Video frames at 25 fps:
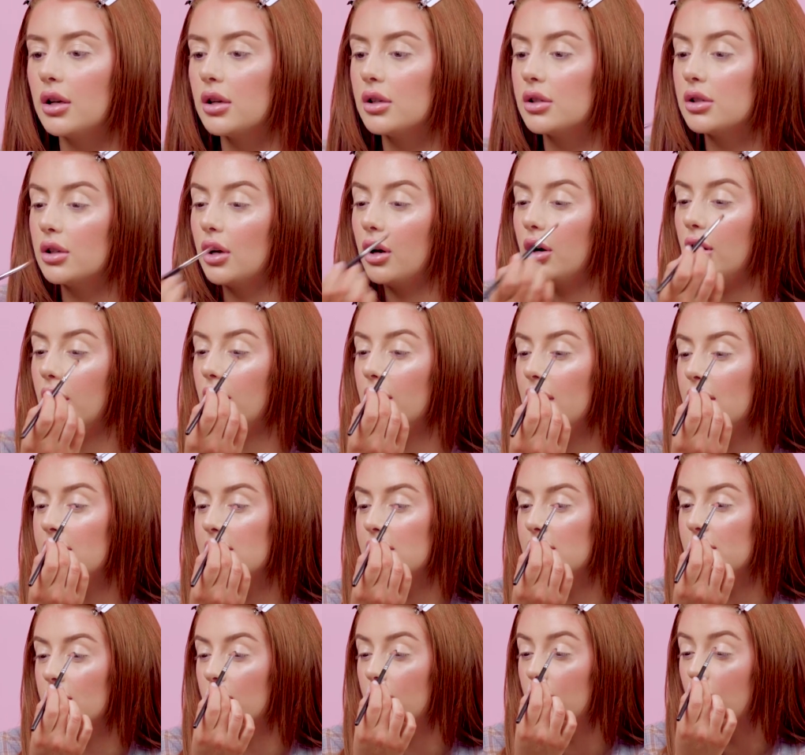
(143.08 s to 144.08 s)
So this
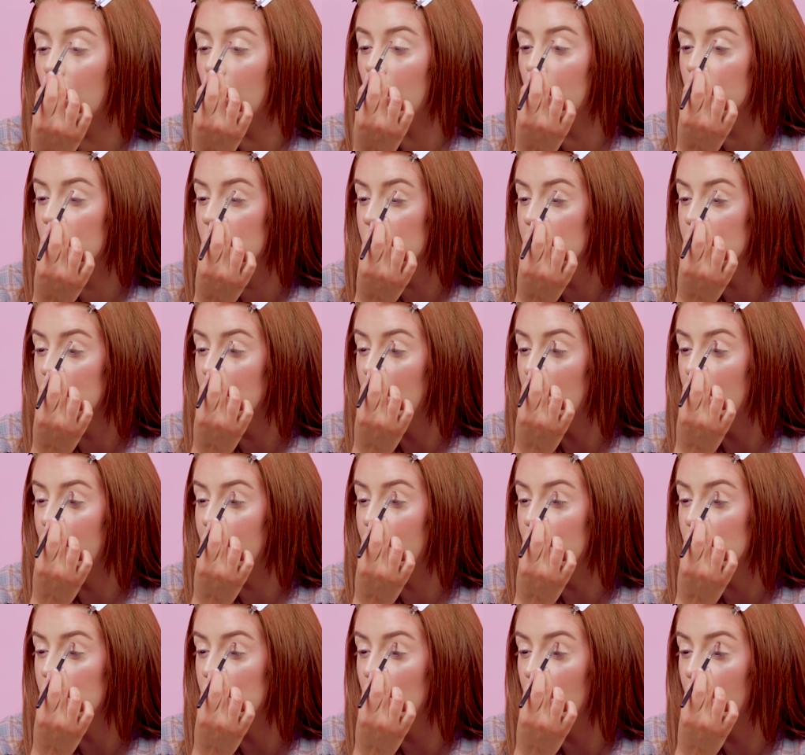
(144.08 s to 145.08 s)
is a gorgeous
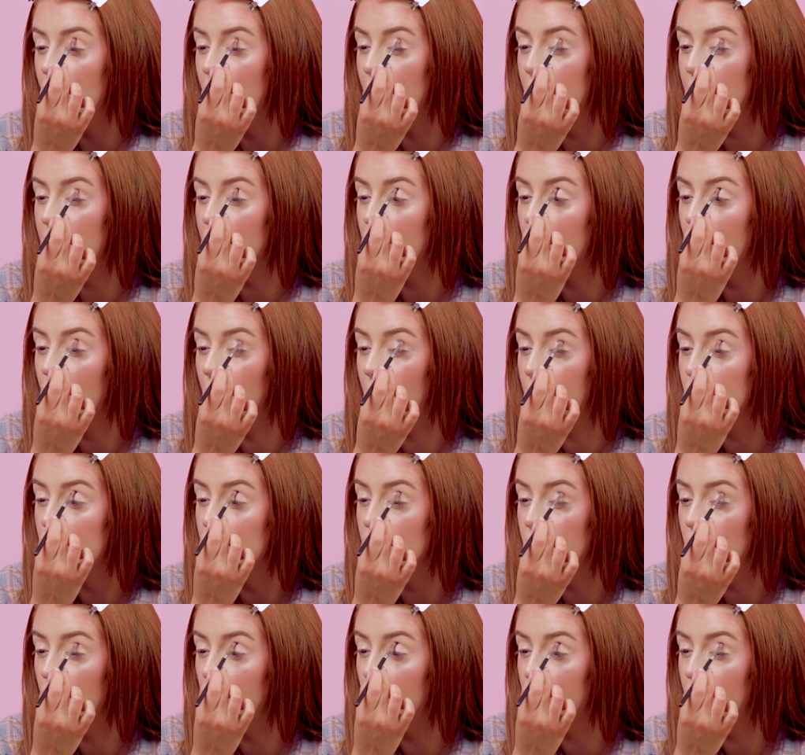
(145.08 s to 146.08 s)
navy shade, and I'm
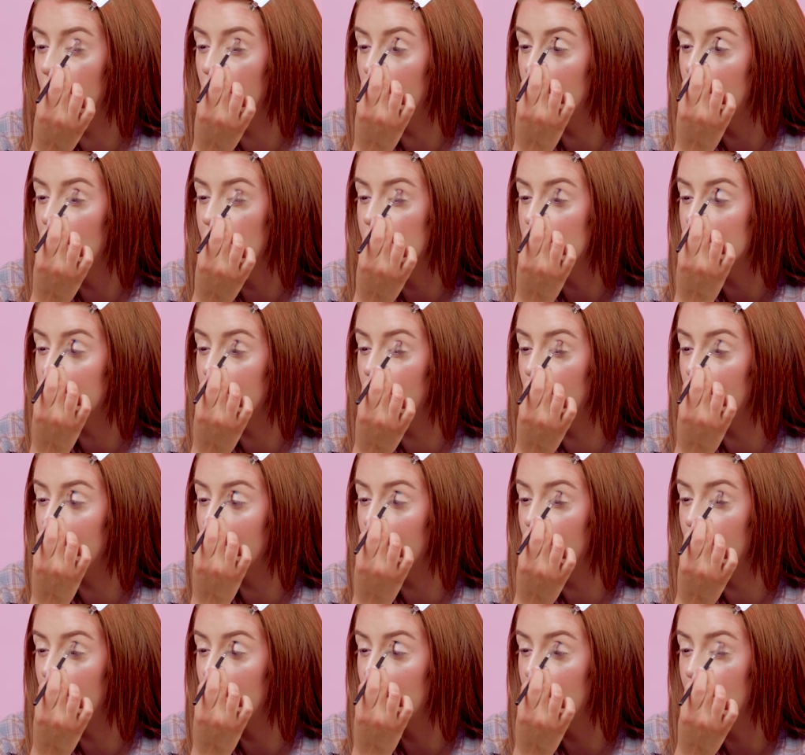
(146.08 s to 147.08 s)
just going to put this through the
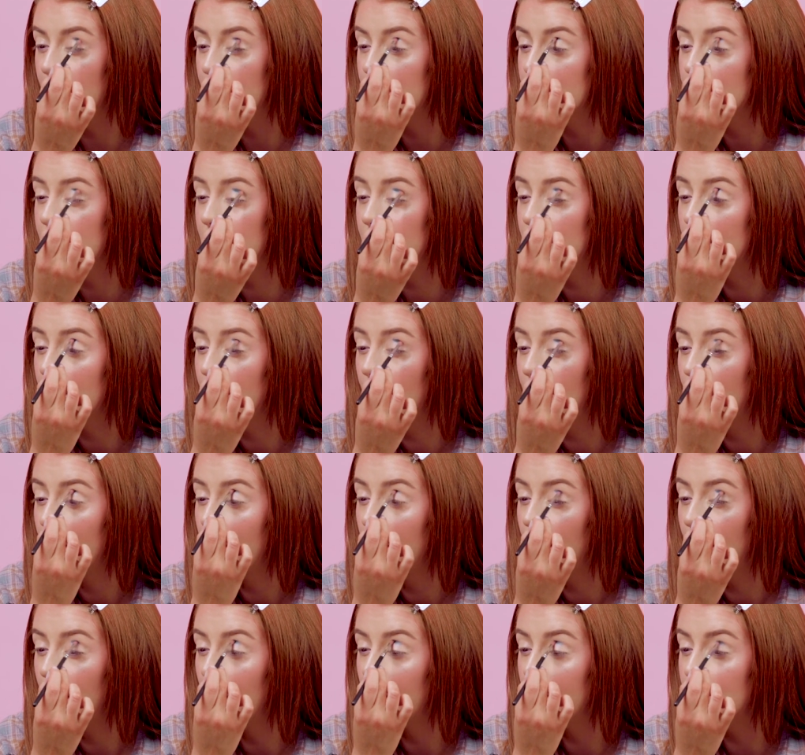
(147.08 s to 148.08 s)
crease,
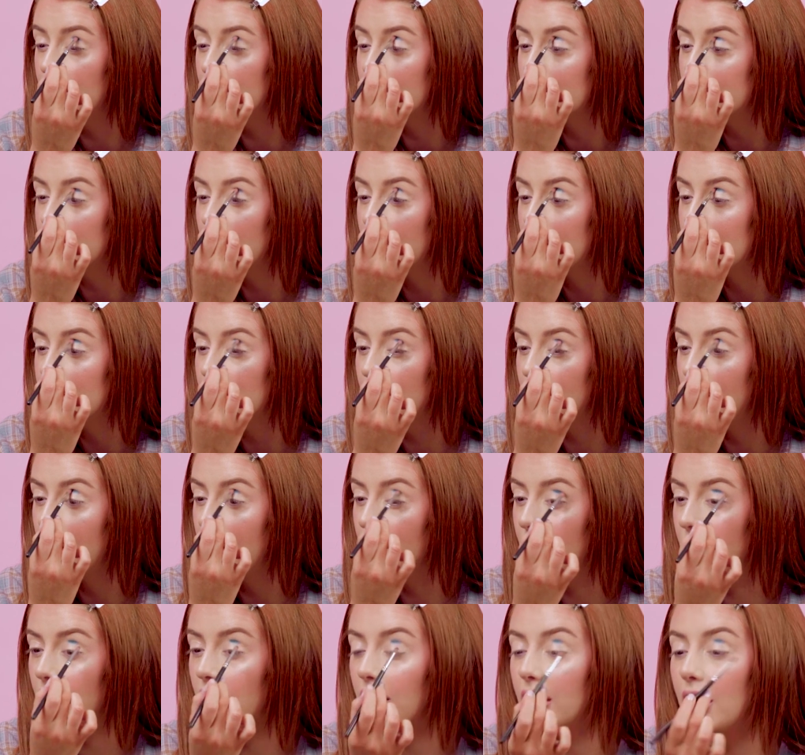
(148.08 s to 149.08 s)
and straight away
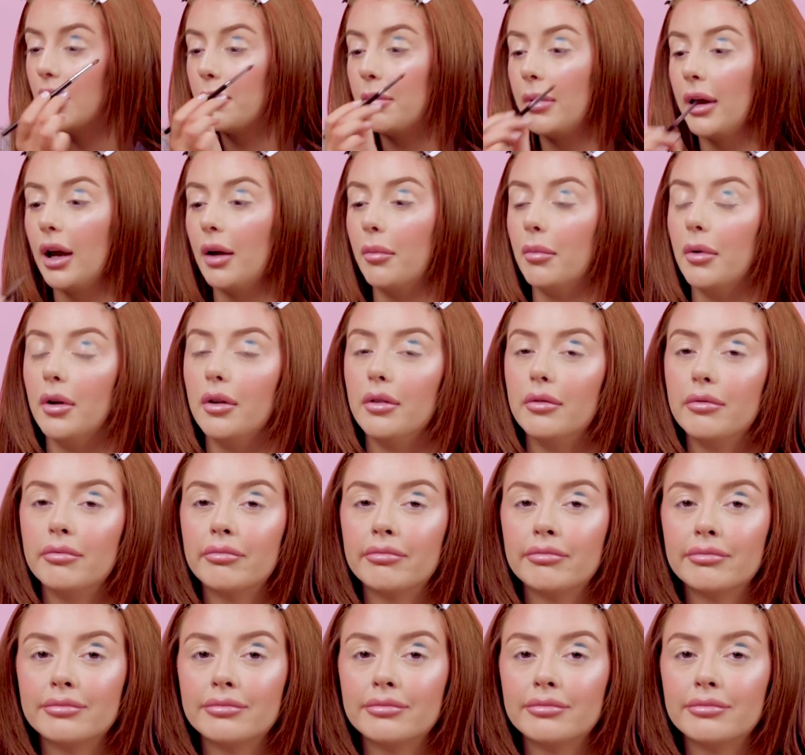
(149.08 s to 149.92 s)
look at that pigment.